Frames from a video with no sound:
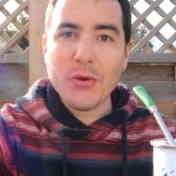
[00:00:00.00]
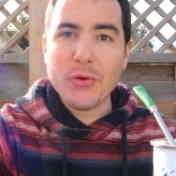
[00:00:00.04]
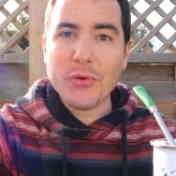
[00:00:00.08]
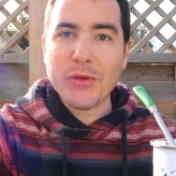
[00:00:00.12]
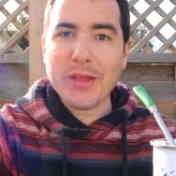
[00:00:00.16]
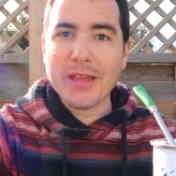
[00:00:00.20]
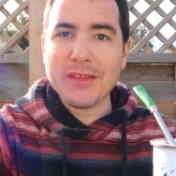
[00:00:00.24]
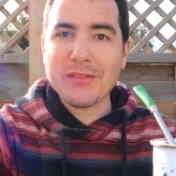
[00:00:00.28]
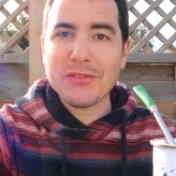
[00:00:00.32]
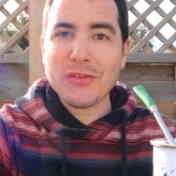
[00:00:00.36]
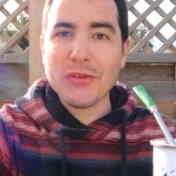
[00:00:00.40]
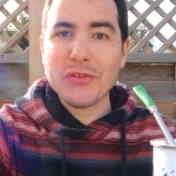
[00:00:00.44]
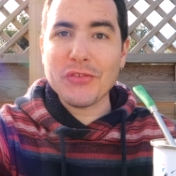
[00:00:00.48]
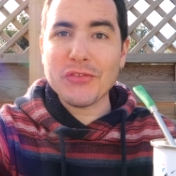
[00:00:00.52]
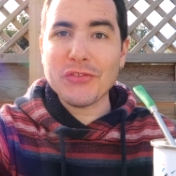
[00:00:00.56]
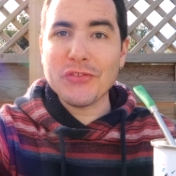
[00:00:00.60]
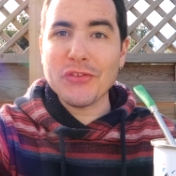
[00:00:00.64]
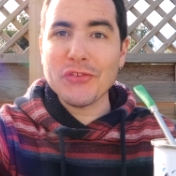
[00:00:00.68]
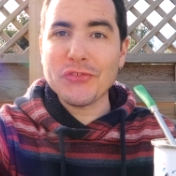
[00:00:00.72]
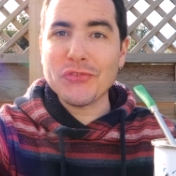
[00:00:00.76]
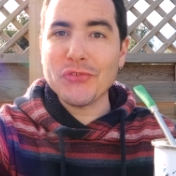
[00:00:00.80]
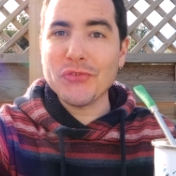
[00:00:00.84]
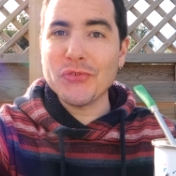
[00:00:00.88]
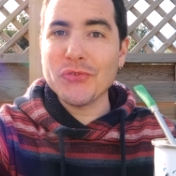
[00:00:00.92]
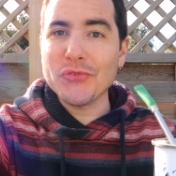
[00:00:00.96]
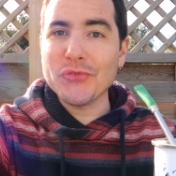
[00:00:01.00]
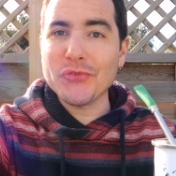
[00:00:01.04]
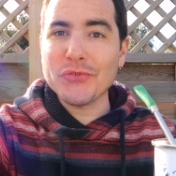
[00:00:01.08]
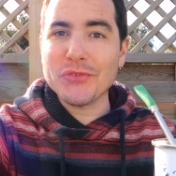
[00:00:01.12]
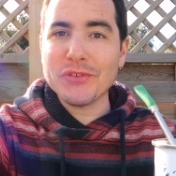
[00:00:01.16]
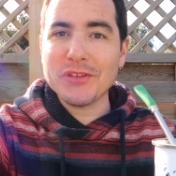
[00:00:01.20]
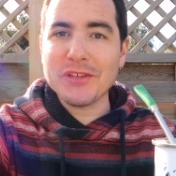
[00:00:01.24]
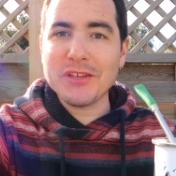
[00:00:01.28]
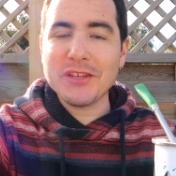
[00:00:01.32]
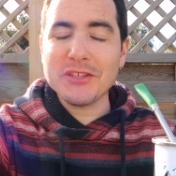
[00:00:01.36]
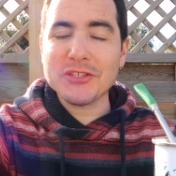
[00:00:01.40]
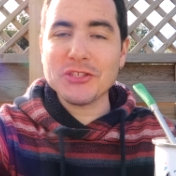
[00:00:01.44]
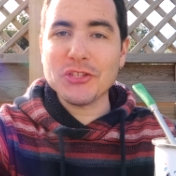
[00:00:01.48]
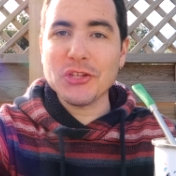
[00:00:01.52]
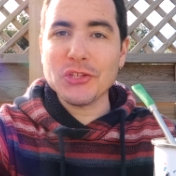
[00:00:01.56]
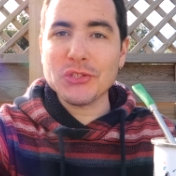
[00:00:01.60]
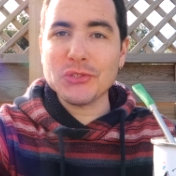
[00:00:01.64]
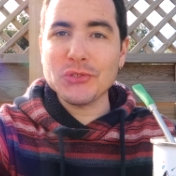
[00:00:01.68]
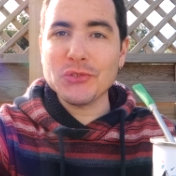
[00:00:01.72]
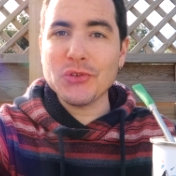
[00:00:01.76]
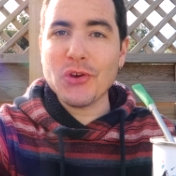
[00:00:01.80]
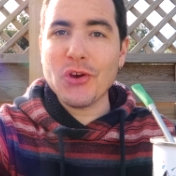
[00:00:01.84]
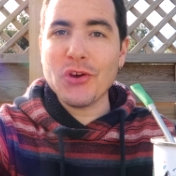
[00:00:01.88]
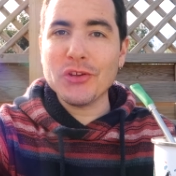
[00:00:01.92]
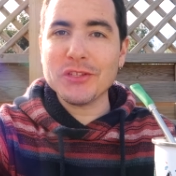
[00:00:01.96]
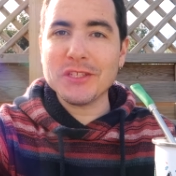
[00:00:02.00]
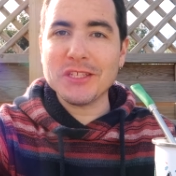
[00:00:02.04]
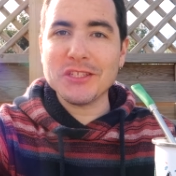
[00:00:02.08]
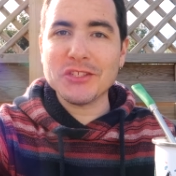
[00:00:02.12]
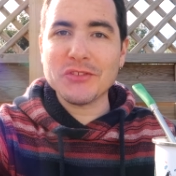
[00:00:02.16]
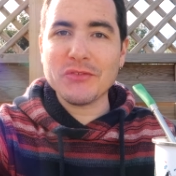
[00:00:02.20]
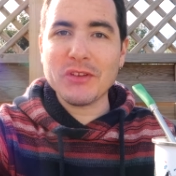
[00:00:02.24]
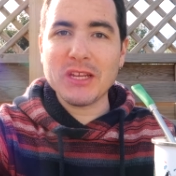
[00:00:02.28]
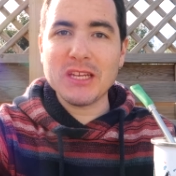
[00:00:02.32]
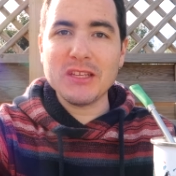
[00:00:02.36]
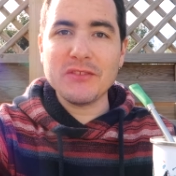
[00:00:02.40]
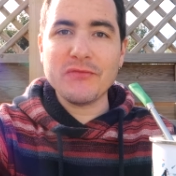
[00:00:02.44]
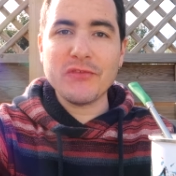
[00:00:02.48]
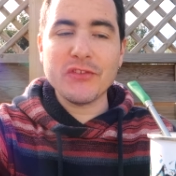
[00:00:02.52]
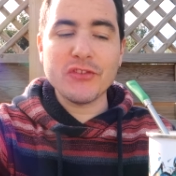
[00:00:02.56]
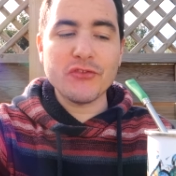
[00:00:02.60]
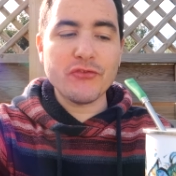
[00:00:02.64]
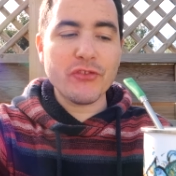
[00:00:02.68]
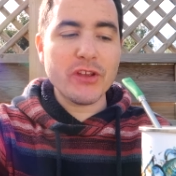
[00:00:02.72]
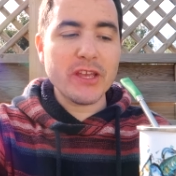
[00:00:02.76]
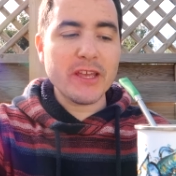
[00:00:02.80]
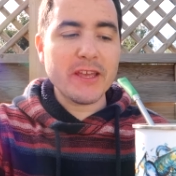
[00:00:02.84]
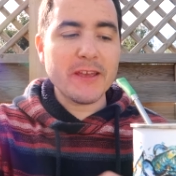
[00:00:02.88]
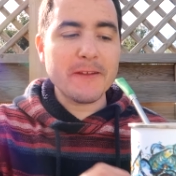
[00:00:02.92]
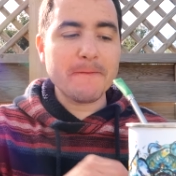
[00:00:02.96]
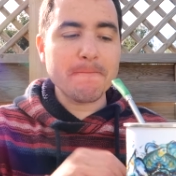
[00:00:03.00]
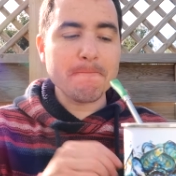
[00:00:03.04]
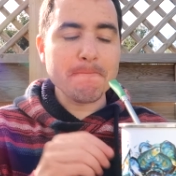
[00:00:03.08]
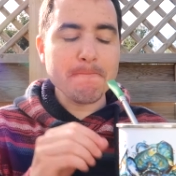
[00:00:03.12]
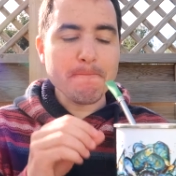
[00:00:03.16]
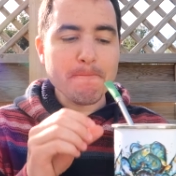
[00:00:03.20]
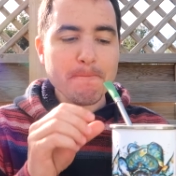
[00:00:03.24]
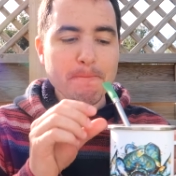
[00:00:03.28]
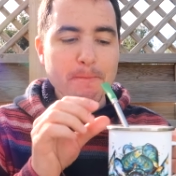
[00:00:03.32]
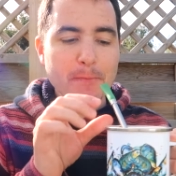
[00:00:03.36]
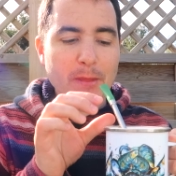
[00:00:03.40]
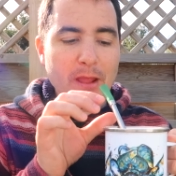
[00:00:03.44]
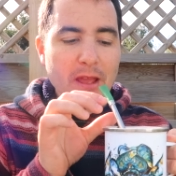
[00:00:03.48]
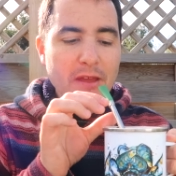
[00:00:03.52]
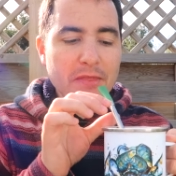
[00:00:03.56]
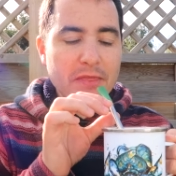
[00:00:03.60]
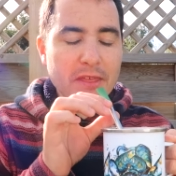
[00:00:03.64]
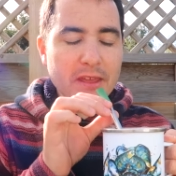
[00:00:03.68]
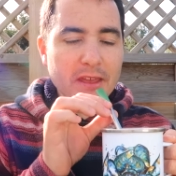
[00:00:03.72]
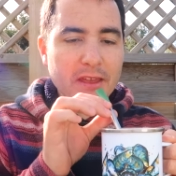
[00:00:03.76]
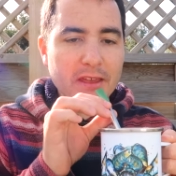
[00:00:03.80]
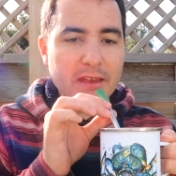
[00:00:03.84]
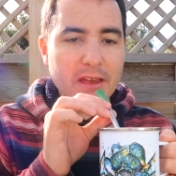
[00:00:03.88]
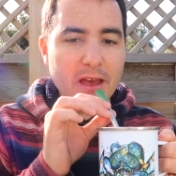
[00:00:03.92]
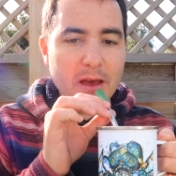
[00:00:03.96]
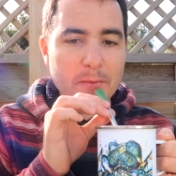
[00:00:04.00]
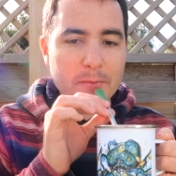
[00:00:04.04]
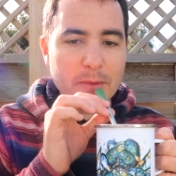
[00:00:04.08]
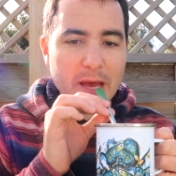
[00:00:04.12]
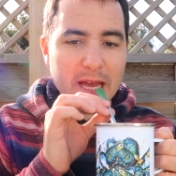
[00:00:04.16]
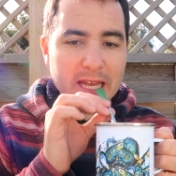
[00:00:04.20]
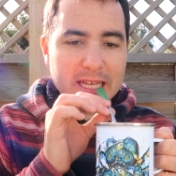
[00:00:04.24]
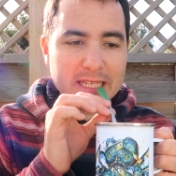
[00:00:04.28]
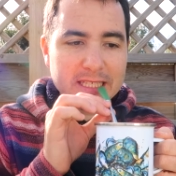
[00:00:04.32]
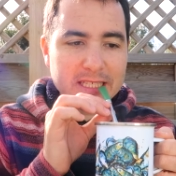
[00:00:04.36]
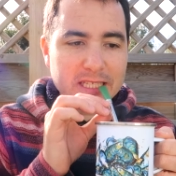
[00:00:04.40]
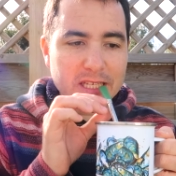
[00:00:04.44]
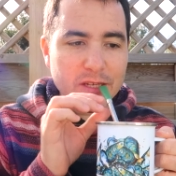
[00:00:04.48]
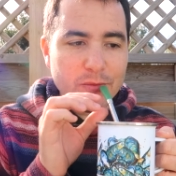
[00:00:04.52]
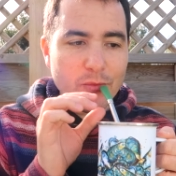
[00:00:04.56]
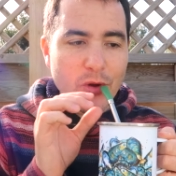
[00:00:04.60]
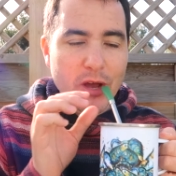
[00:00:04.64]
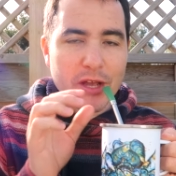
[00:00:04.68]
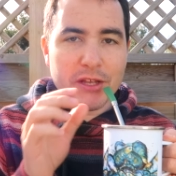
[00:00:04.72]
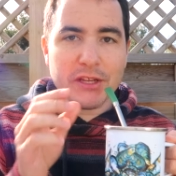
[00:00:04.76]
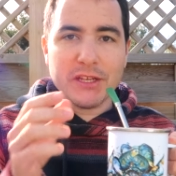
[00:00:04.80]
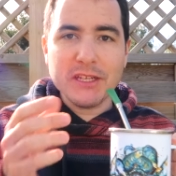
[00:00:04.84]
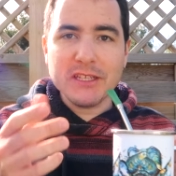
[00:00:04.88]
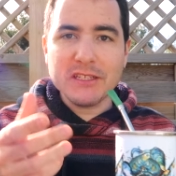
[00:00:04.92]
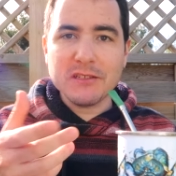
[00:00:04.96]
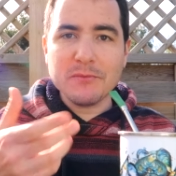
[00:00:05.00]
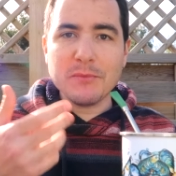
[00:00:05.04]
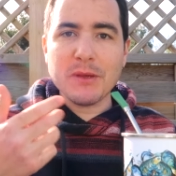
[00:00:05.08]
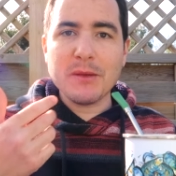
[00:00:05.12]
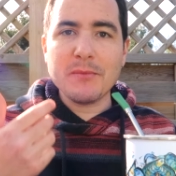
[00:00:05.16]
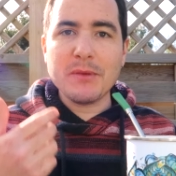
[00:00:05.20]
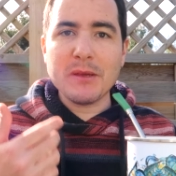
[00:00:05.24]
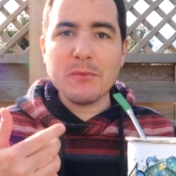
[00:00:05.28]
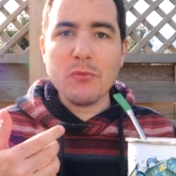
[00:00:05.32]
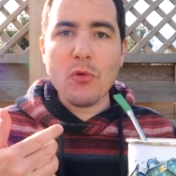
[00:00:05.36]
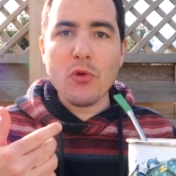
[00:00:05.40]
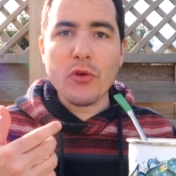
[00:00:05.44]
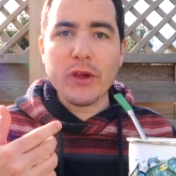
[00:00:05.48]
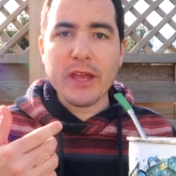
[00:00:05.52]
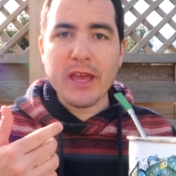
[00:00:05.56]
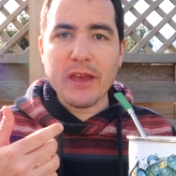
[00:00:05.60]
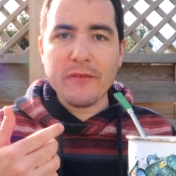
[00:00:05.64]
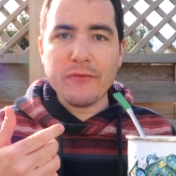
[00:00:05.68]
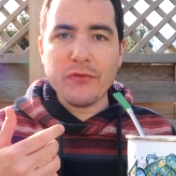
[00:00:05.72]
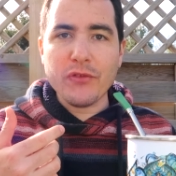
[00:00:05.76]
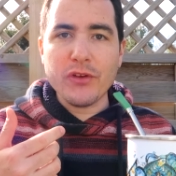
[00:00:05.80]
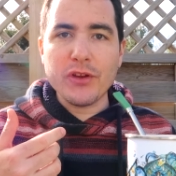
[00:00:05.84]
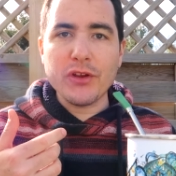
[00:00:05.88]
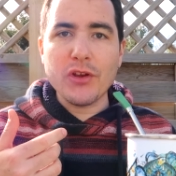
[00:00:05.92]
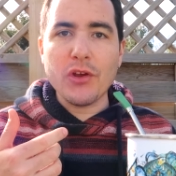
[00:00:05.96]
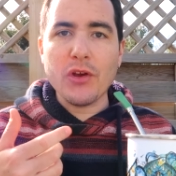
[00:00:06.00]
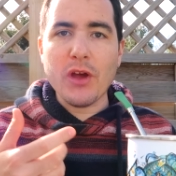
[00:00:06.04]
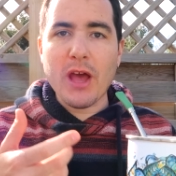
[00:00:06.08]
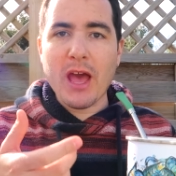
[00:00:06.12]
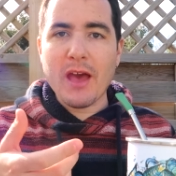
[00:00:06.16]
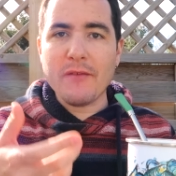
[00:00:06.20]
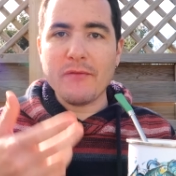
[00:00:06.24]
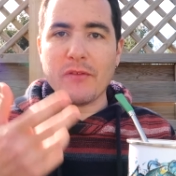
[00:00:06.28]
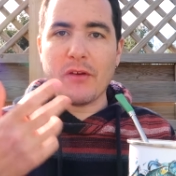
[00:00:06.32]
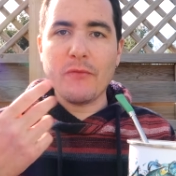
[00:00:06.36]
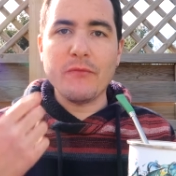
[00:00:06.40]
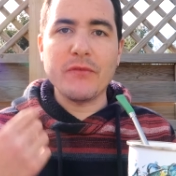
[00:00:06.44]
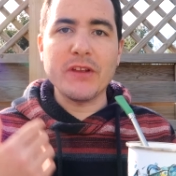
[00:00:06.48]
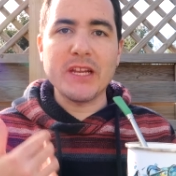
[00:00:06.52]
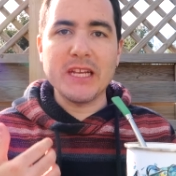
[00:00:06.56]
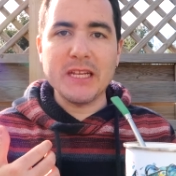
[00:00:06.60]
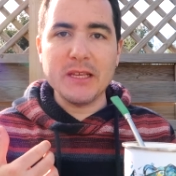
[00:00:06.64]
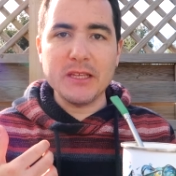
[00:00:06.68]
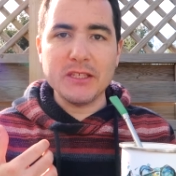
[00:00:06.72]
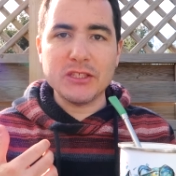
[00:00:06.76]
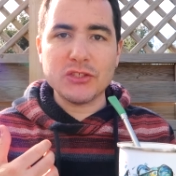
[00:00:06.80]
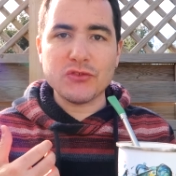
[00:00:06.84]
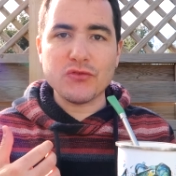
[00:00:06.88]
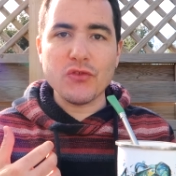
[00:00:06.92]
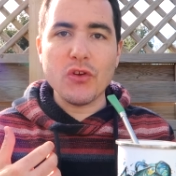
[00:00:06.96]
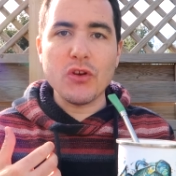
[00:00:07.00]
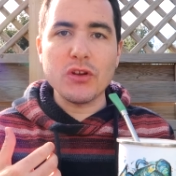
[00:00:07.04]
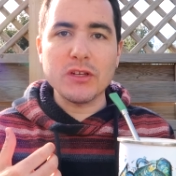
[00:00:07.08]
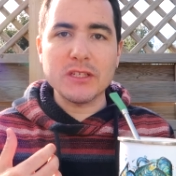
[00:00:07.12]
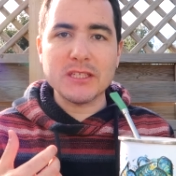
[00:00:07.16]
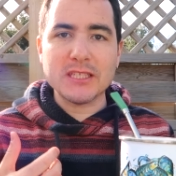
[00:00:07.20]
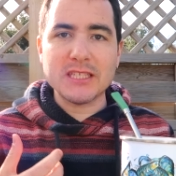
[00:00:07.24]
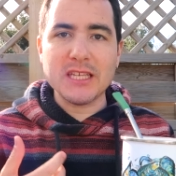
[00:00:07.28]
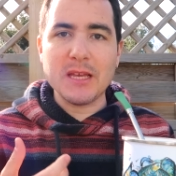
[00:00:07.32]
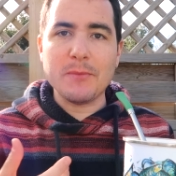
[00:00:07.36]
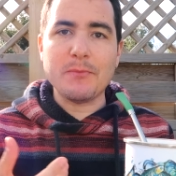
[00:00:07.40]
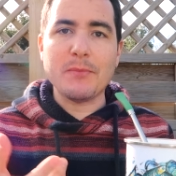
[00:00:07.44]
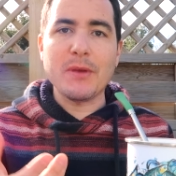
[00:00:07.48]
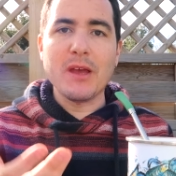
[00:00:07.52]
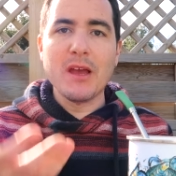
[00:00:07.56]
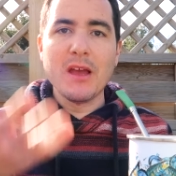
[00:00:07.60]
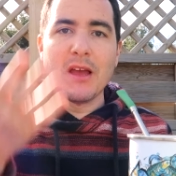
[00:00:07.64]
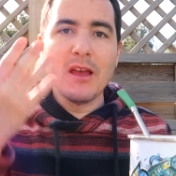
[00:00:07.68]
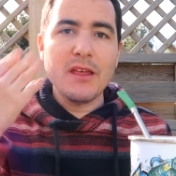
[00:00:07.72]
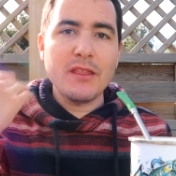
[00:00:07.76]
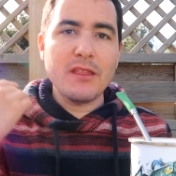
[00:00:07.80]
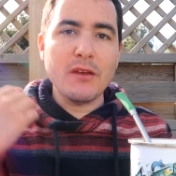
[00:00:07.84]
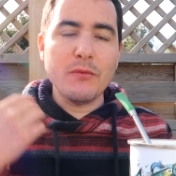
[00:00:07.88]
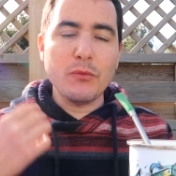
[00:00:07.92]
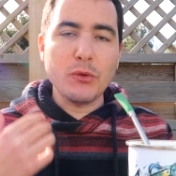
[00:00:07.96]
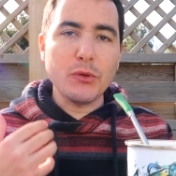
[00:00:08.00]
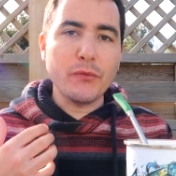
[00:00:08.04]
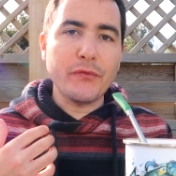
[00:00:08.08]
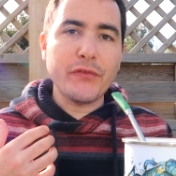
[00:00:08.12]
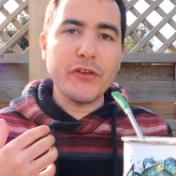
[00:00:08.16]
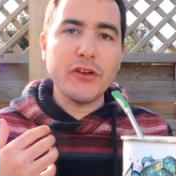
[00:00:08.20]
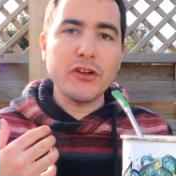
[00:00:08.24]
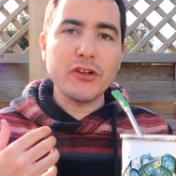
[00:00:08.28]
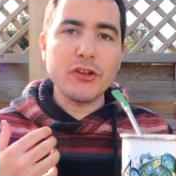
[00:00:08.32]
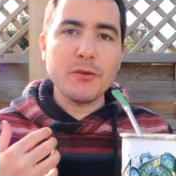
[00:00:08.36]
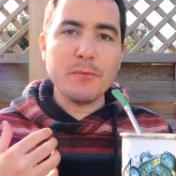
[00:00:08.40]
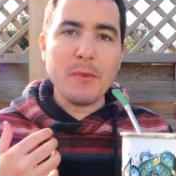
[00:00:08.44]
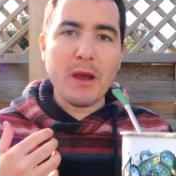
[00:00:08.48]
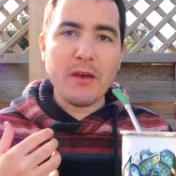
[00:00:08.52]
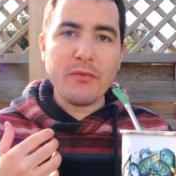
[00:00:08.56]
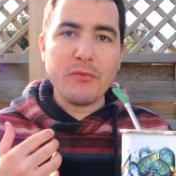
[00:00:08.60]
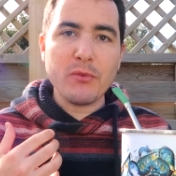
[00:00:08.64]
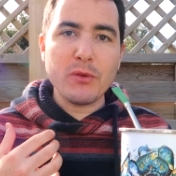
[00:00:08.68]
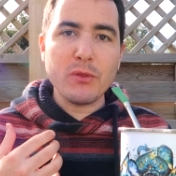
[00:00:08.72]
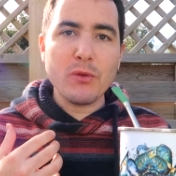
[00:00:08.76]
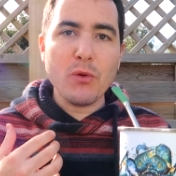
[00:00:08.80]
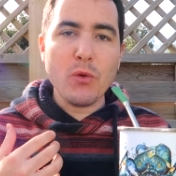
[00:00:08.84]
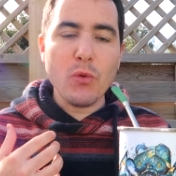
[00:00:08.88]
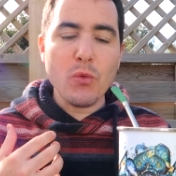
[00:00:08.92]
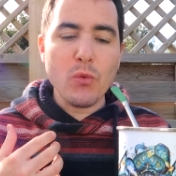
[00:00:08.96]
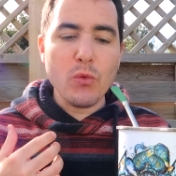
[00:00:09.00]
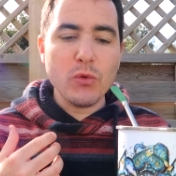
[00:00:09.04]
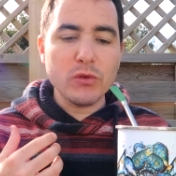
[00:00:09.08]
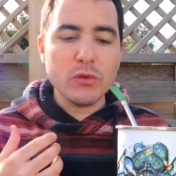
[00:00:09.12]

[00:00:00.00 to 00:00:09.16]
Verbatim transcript: Okay, so it's not too it's not too hot, it's ready for drinking. I think um, I can see why you need to be a bit more careful and not have a really strong sip that will fill your mouth with hot